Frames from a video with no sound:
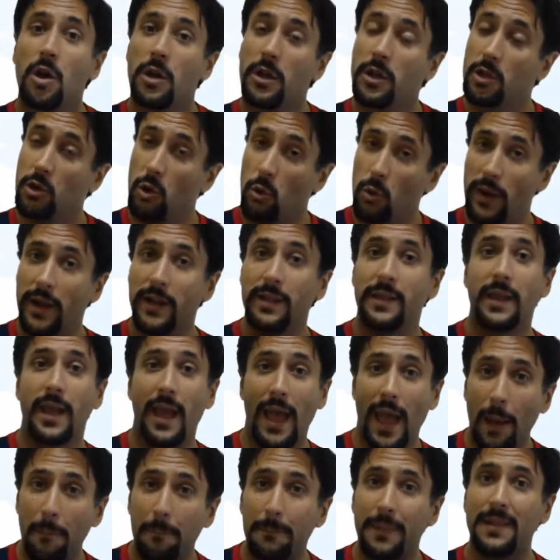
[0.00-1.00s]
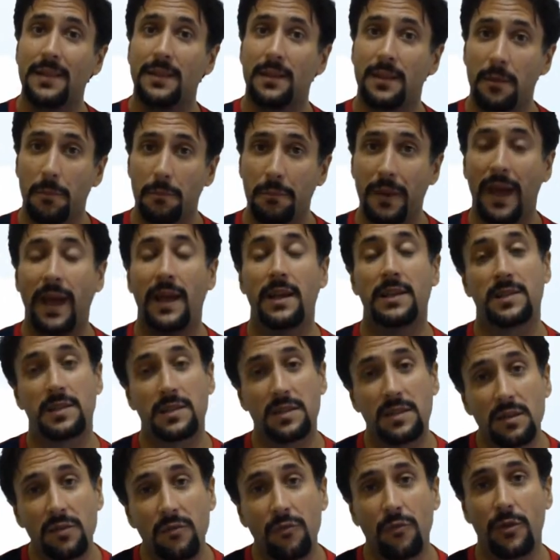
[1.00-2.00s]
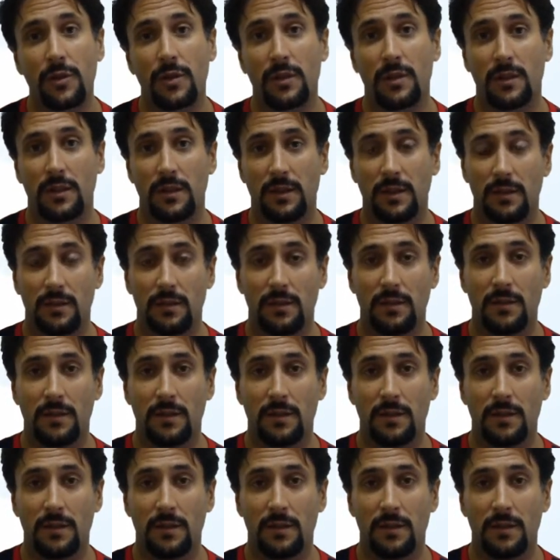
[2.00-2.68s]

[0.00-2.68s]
it already happened in the past differently.